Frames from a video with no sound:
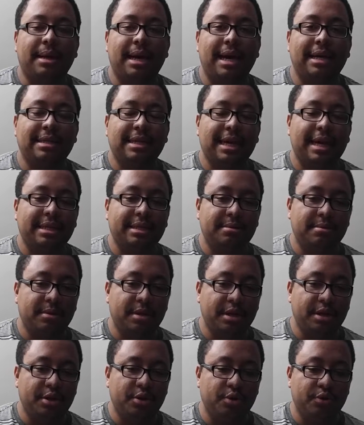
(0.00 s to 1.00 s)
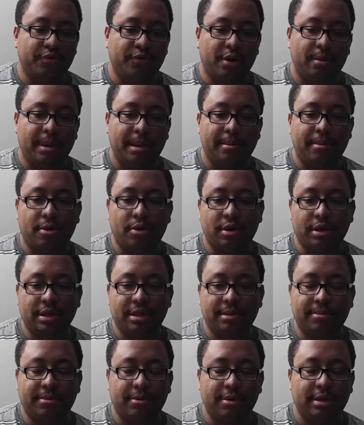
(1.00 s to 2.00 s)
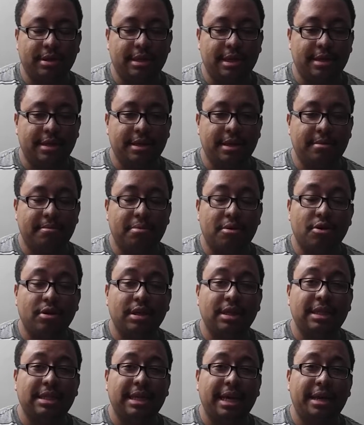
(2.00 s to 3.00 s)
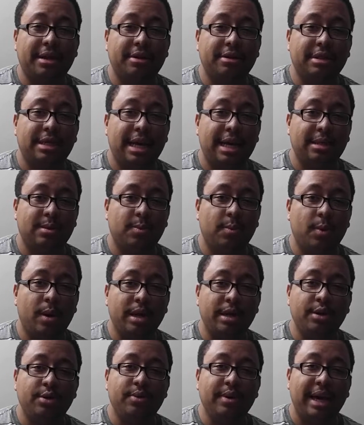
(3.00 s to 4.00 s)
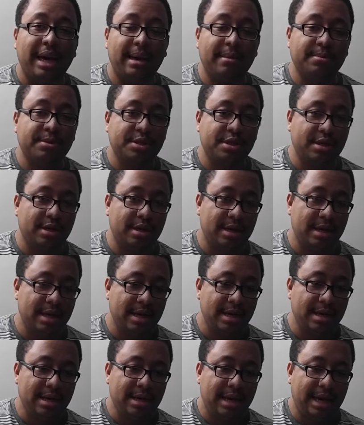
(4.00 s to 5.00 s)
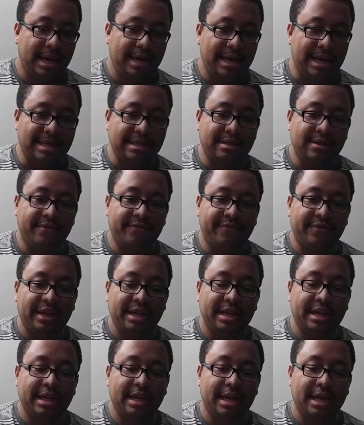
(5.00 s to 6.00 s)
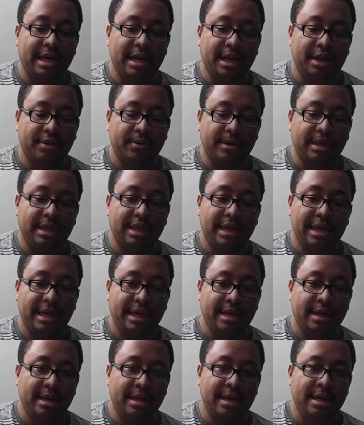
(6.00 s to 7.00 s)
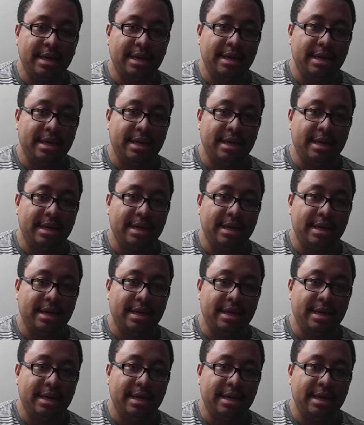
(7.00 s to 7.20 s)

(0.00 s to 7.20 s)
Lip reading: Guys, I got some good news for all my Bernie supporters out there. Bernie Sanders has won New Hampshire and has defeated Hillary Clinton.